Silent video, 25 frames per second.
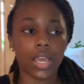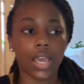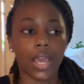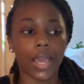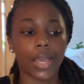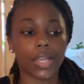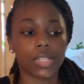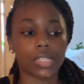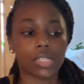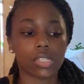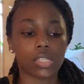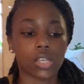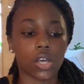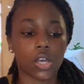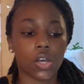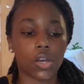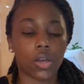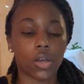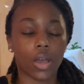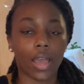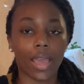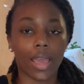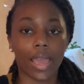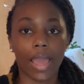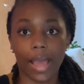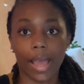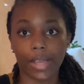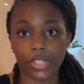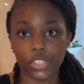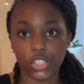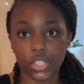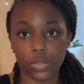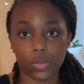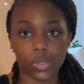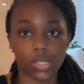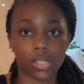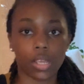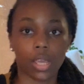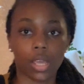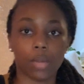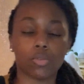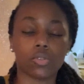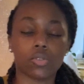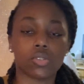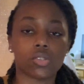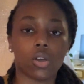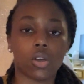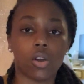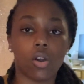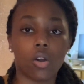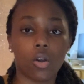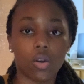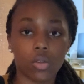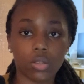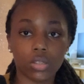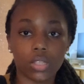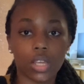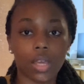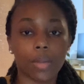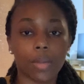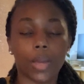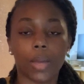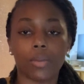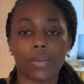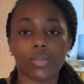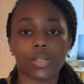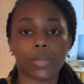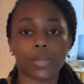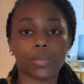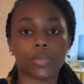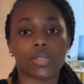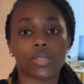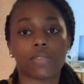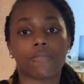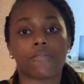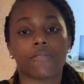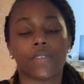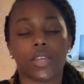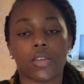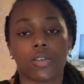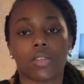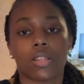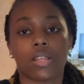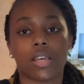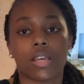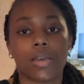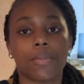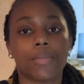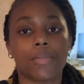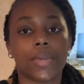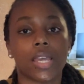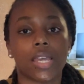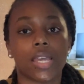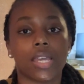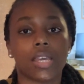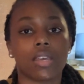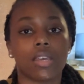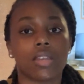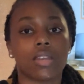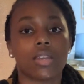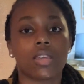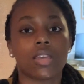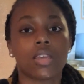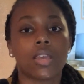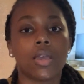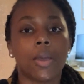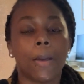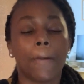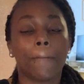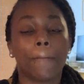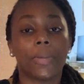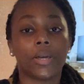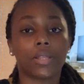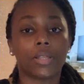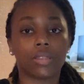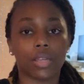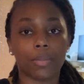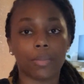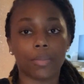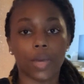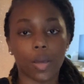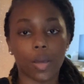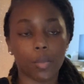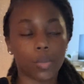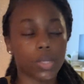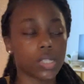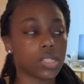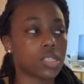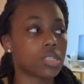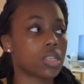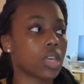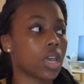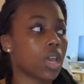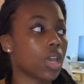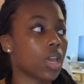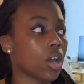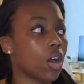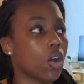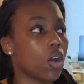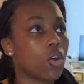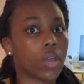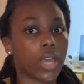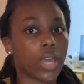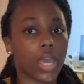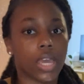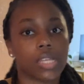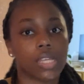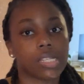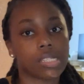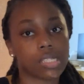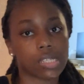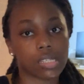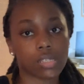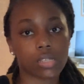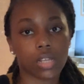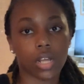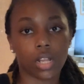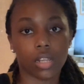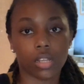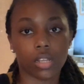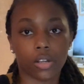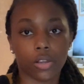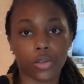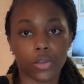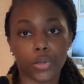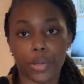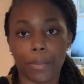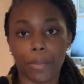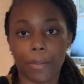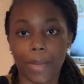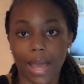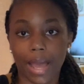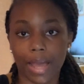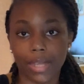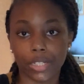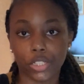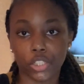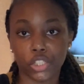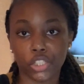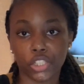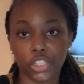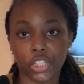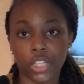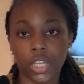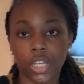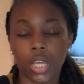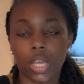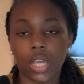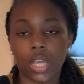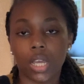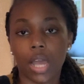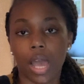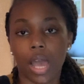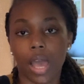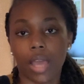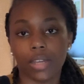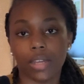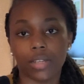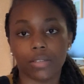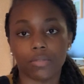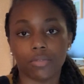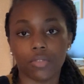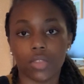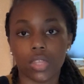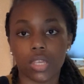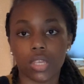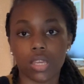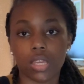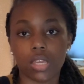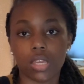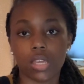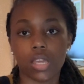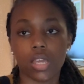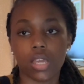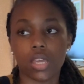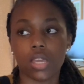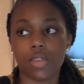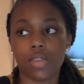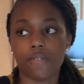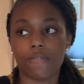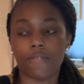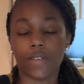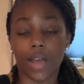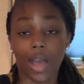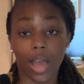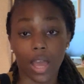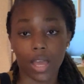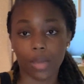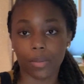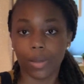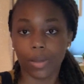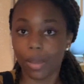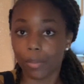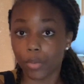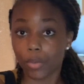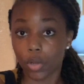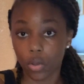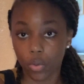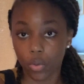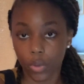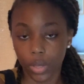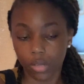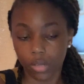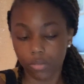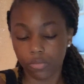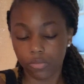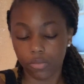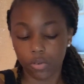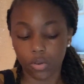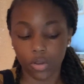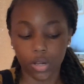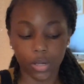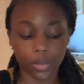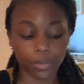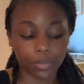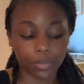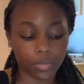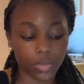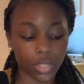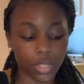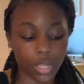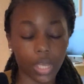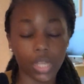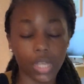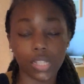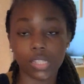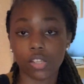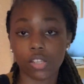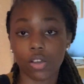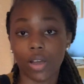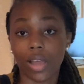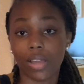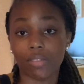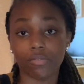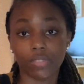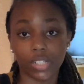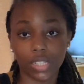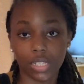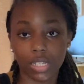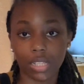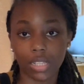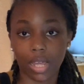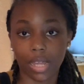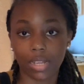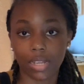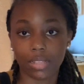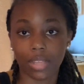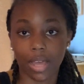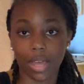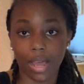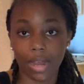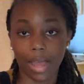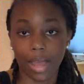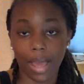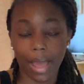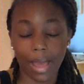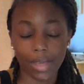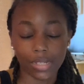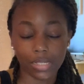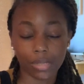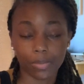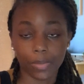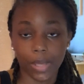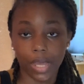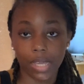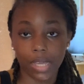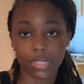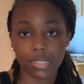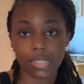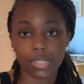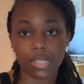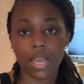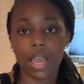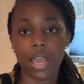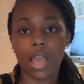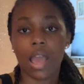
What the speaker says: And so I actually was able to hold them, I was able to feel them and put them up and say, okay, is this color going to match kind of the vibe I'm going for? And so I really like that aspect.